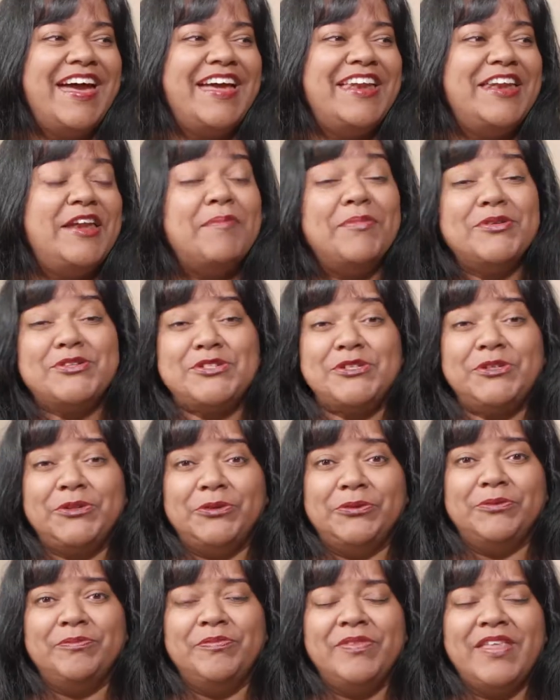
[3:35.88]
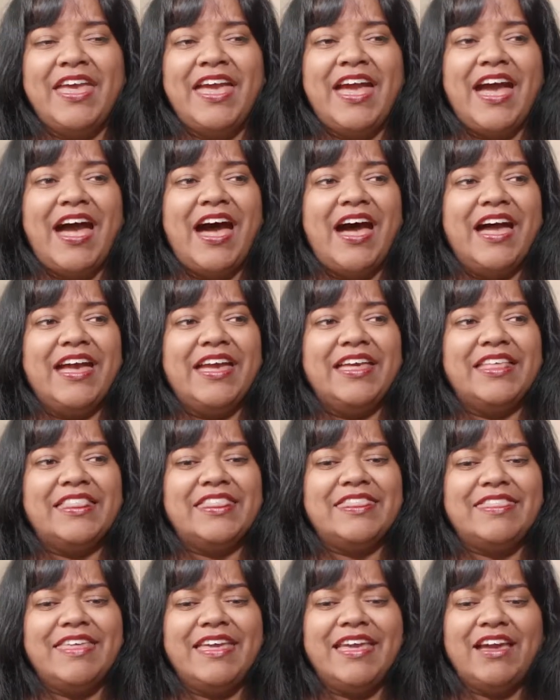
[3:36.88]
Number 2, I
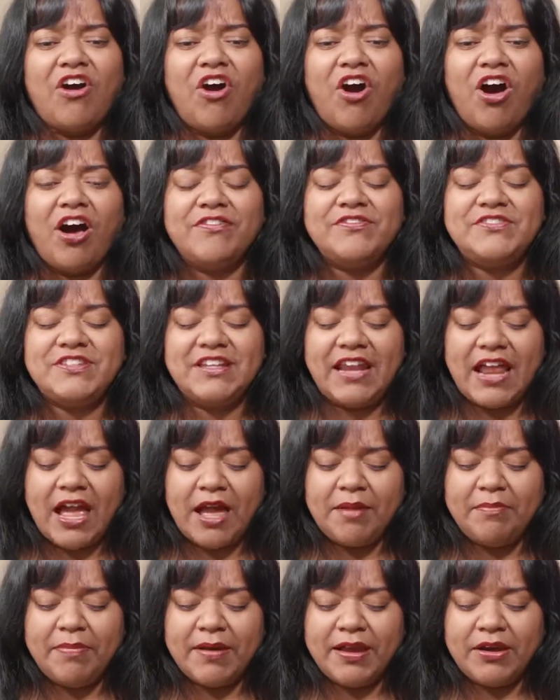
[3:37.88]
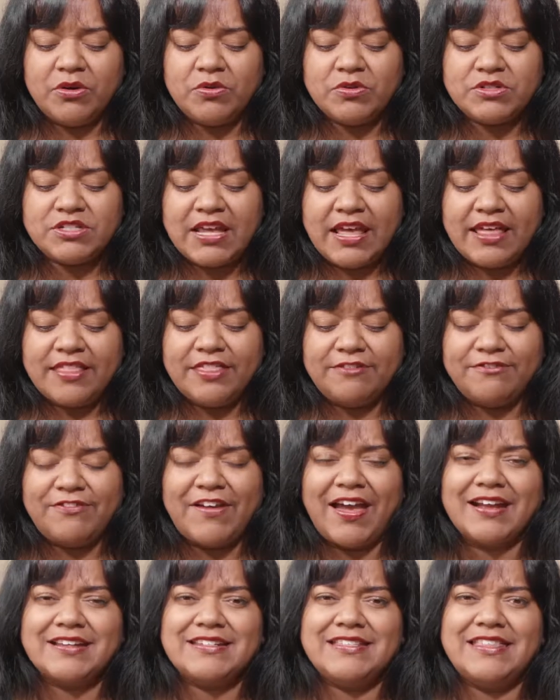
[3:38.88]
think often about the
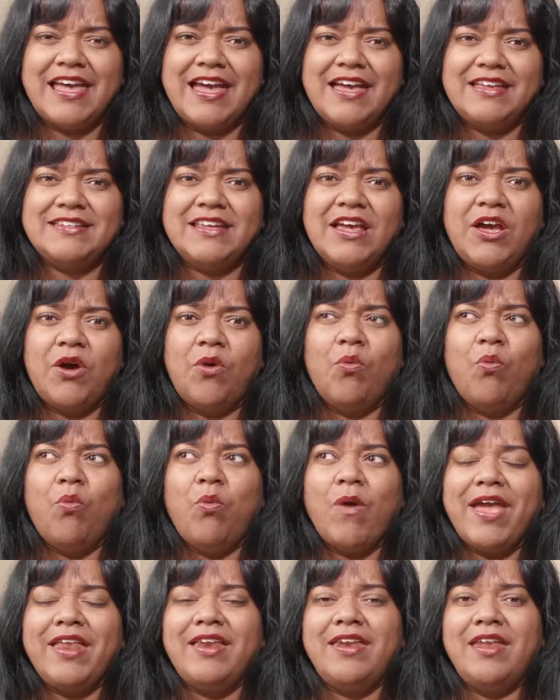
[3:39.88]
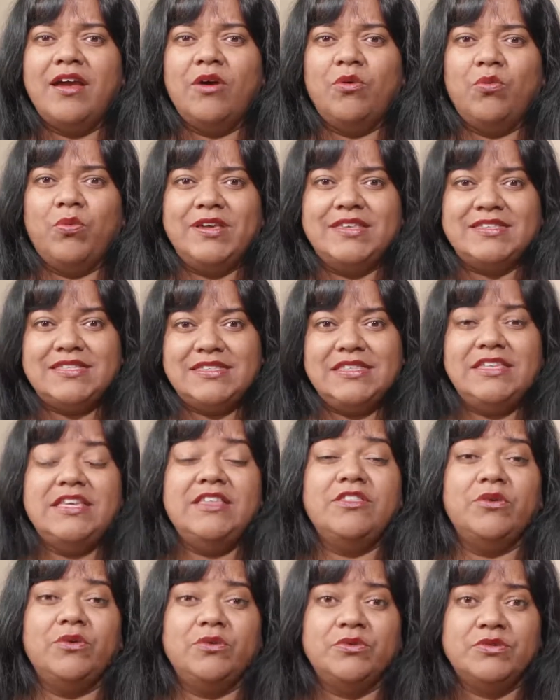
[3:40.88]
fact that when we see
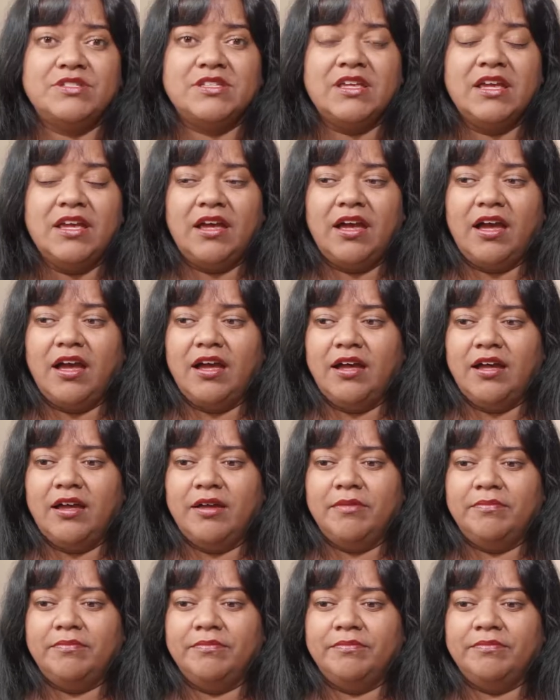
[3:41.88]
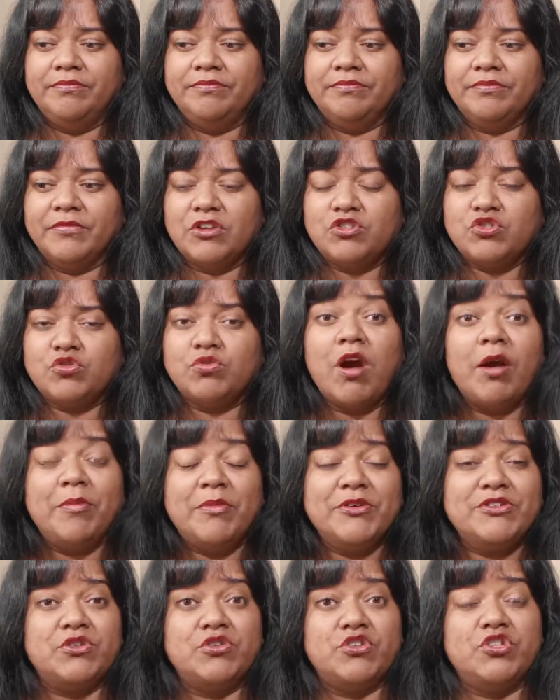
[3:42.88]
those
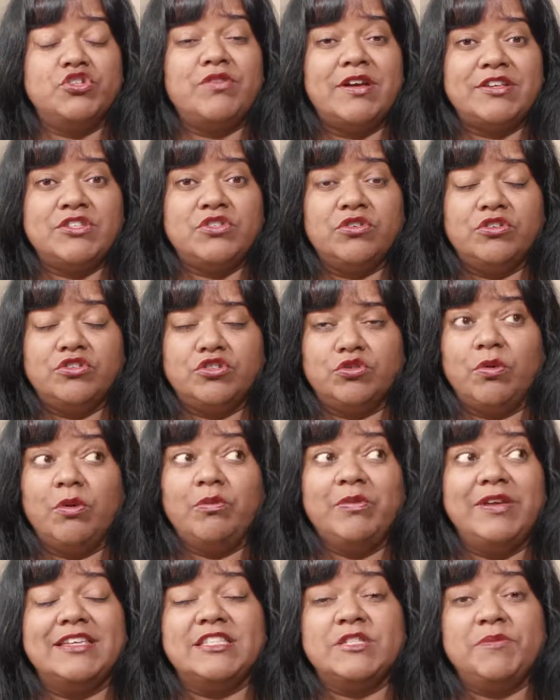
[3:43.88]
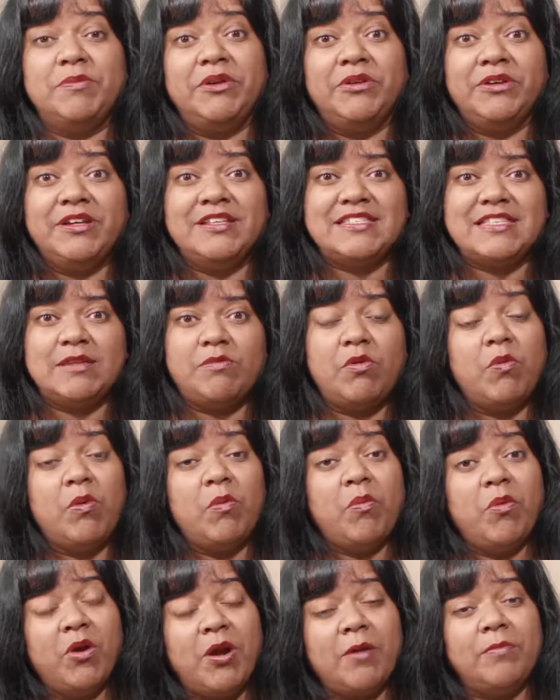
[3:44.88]
traumas or stressors, or when we experience them, when we
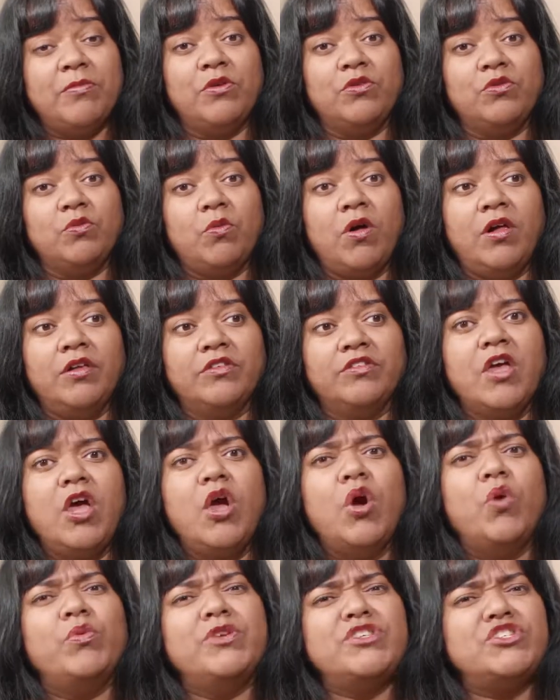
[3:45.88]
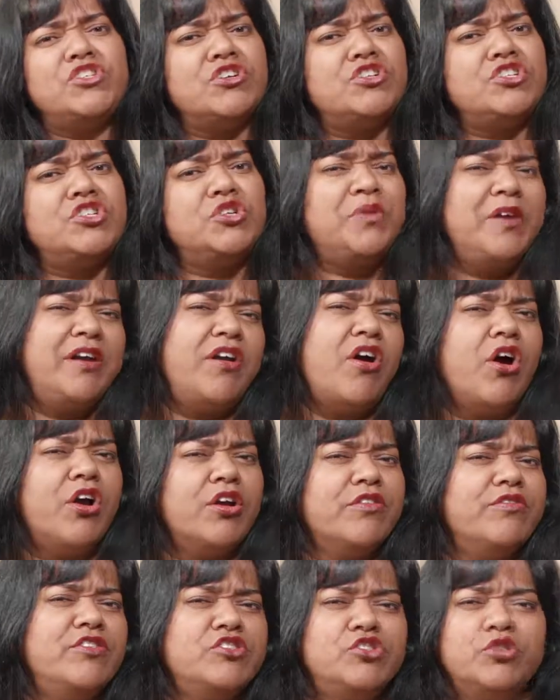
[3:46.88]
put up those walls, we start to create
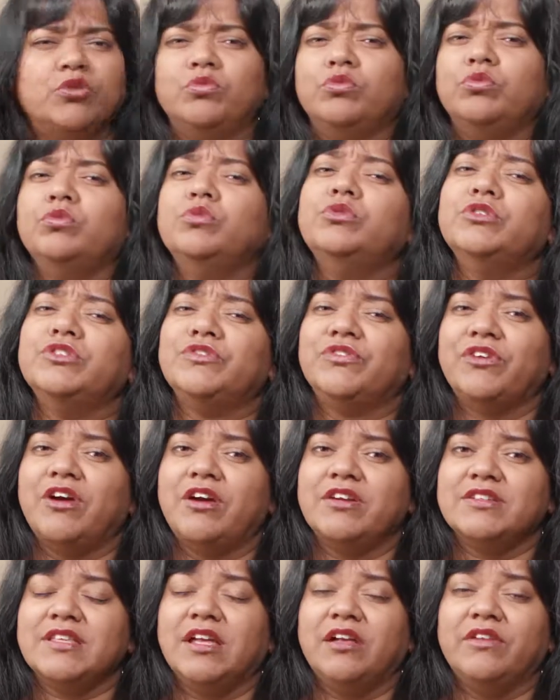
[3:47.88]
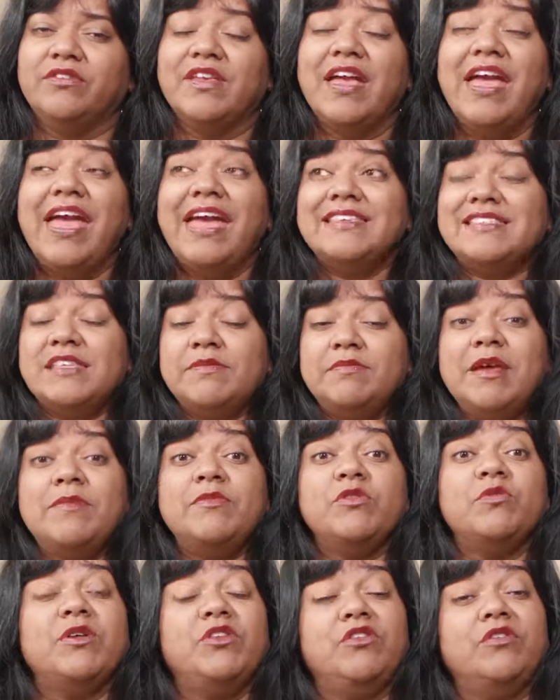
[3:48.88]
artificial rules for ourselves.
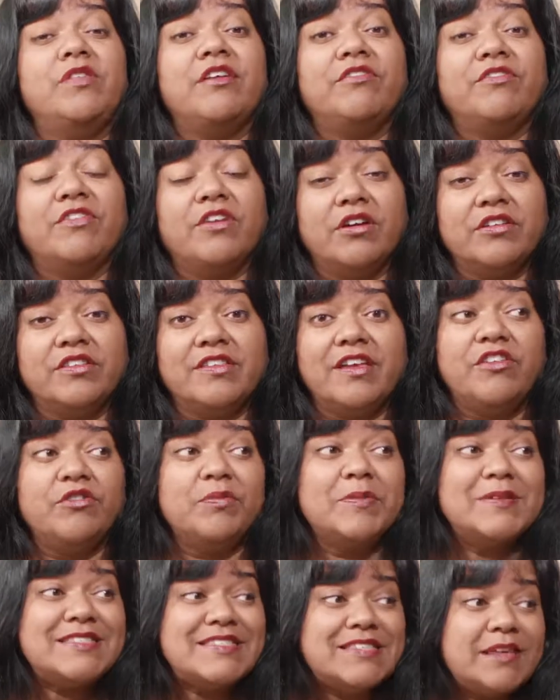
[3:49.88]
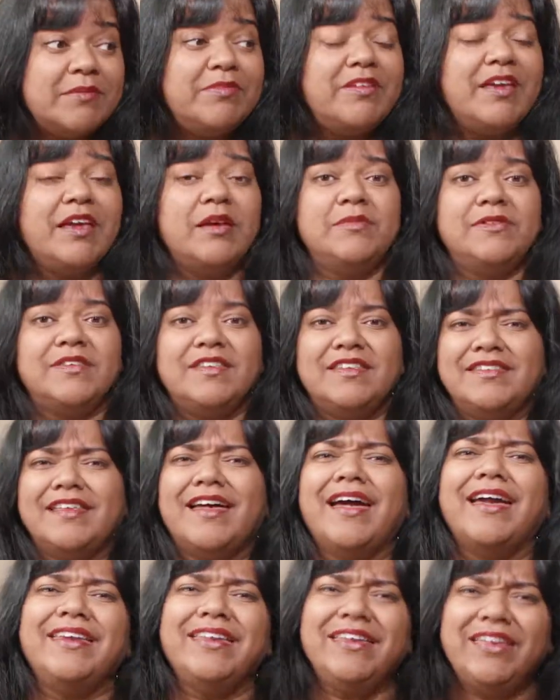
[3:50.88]
Sometimes we do that for ourselves, but sometimes
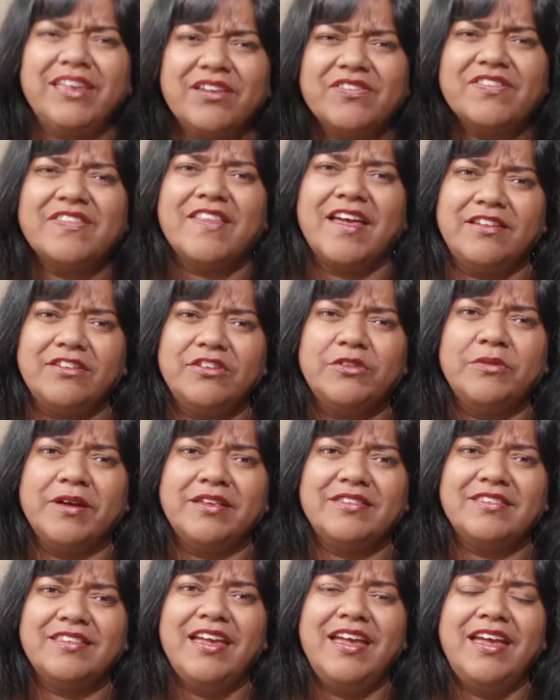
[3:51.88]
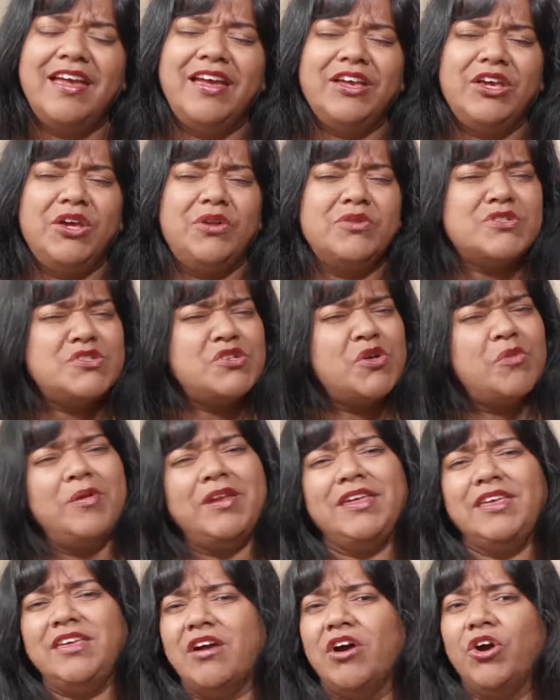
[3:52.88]
society gives that to us. So
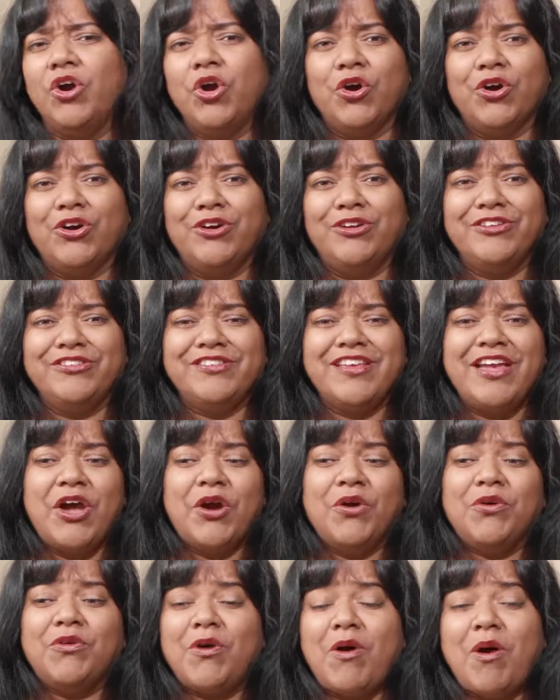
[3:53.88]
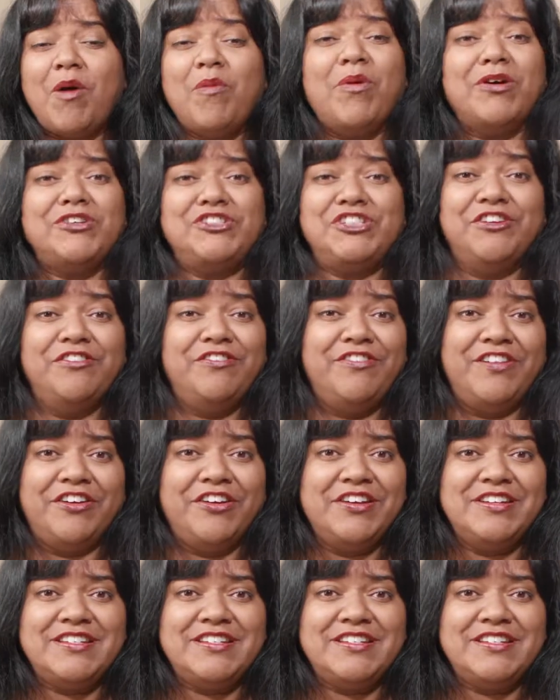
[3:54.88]
many young girls grow up watching fairy